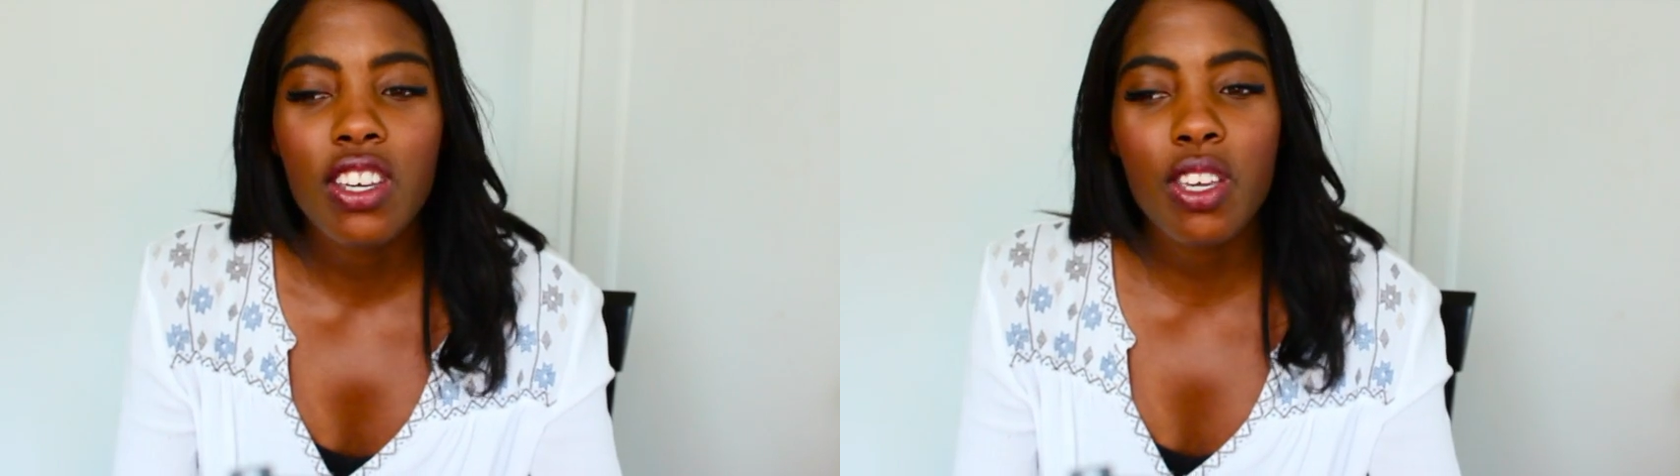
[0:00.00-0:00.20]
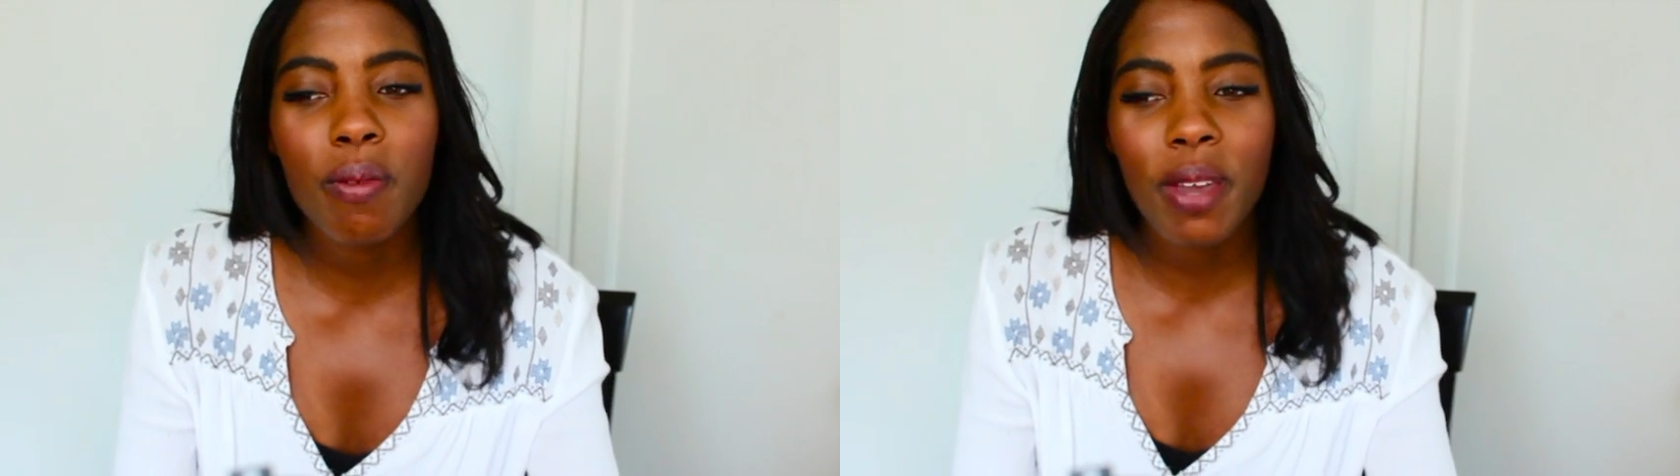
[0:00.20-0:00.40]

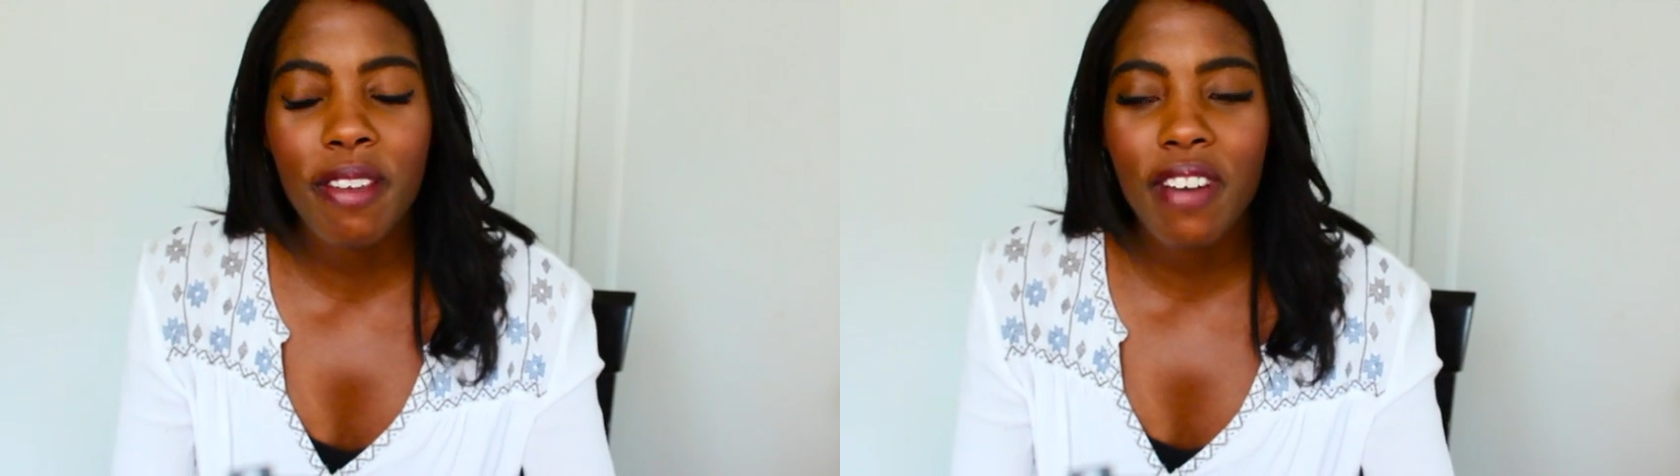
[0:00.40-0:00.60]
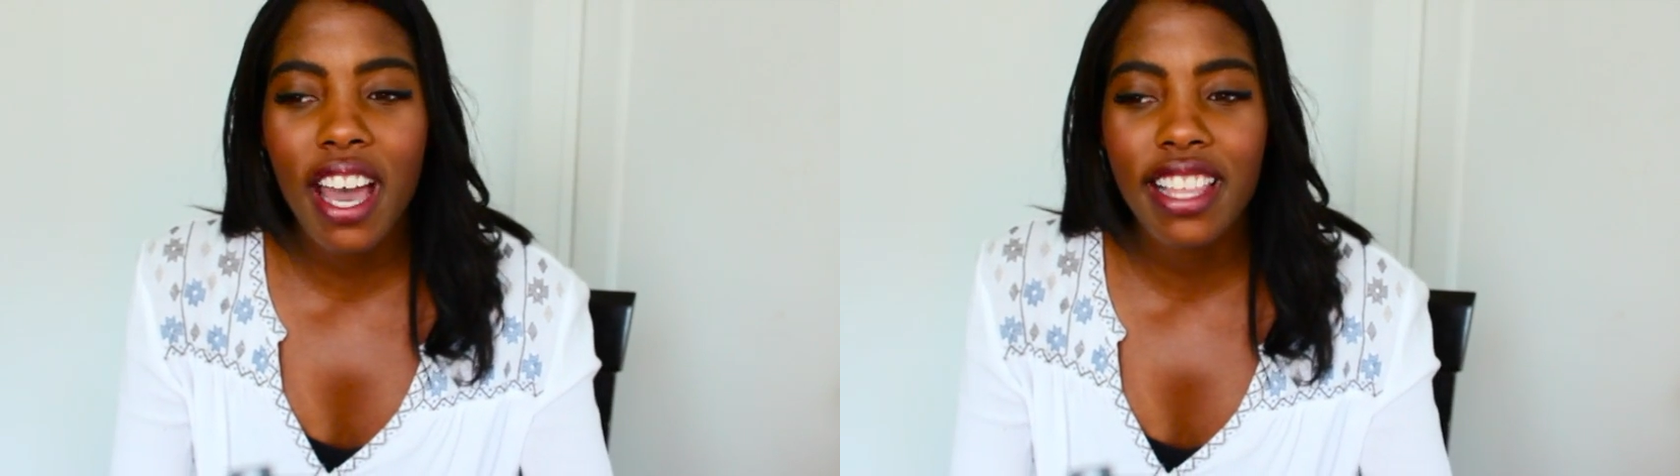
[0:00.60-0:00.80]
you
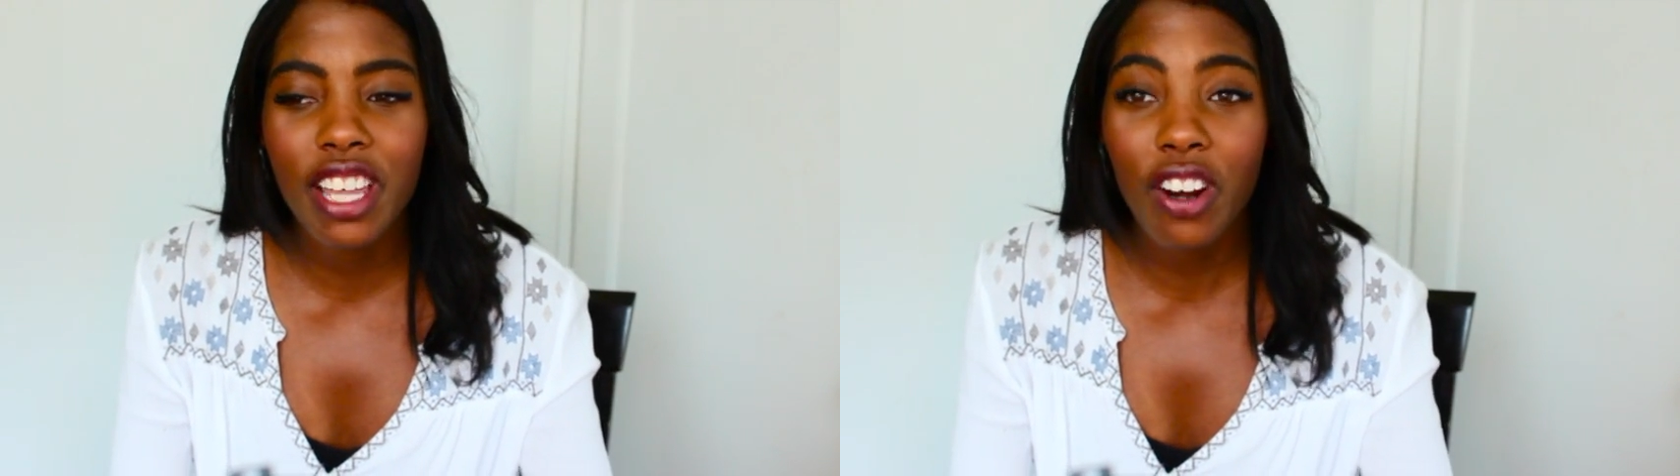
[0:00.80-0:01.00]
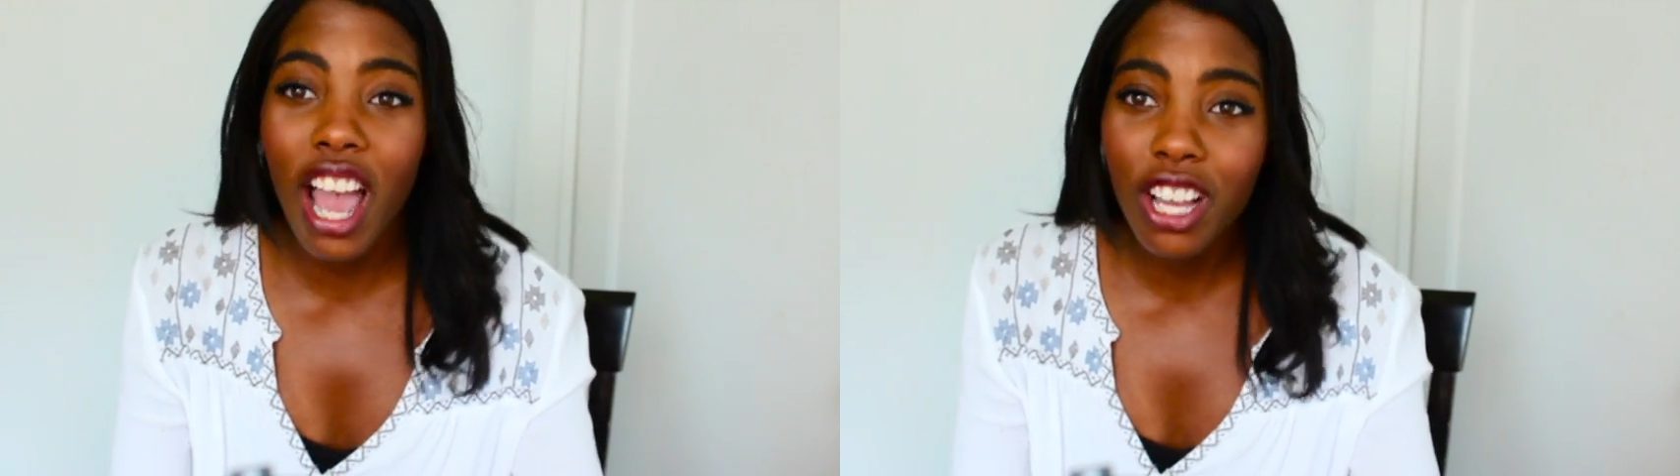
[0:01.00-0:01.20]
may find
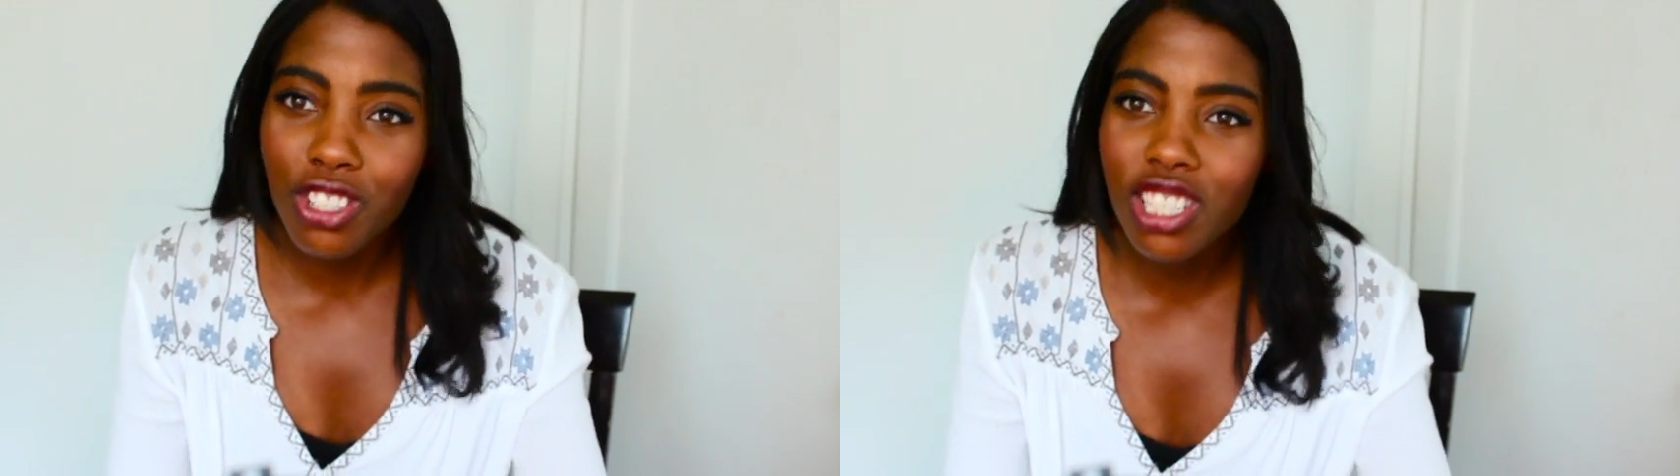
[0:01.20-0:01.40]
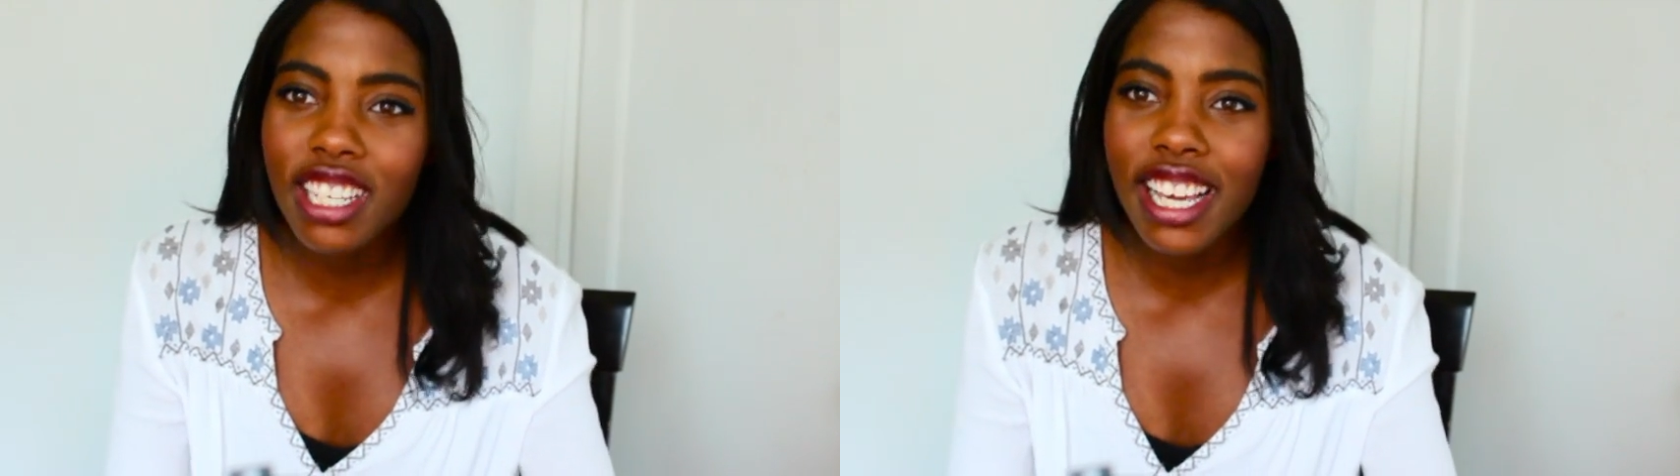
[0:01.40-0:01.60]
that are
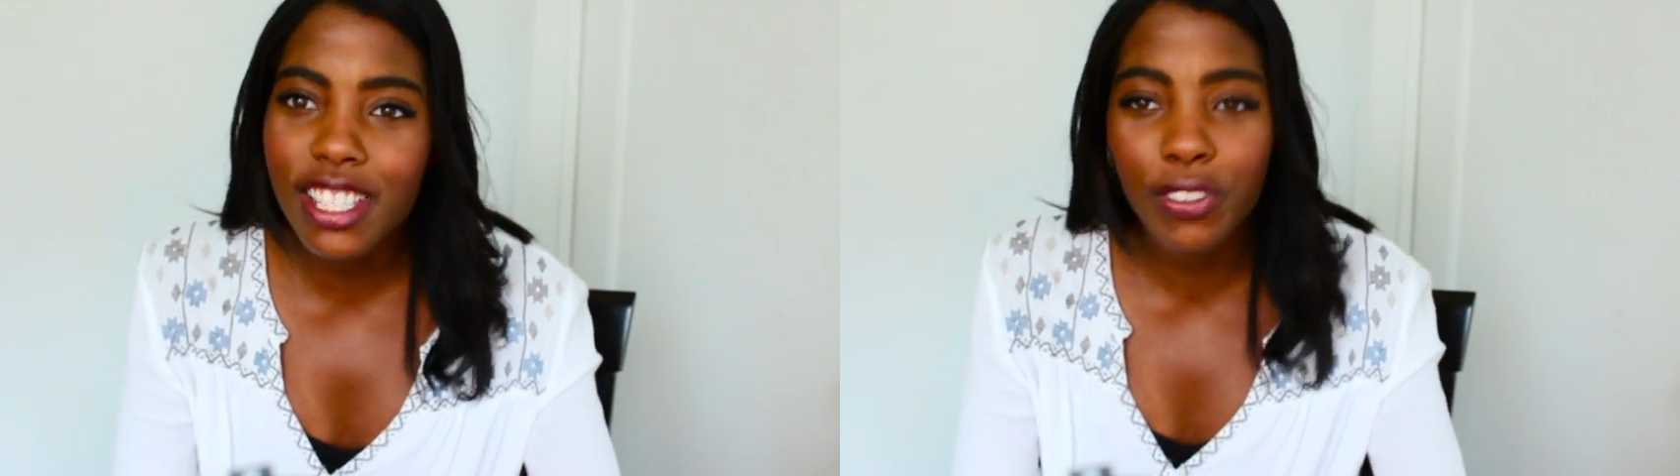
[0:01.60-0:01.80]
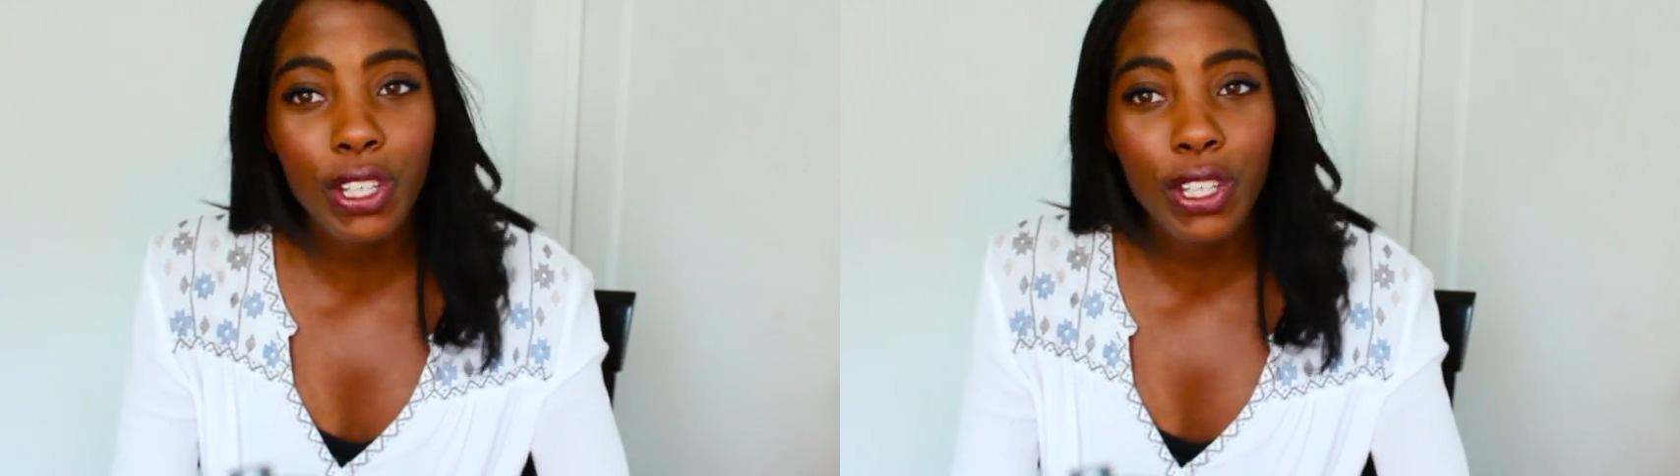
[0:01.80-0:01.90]
actually nice,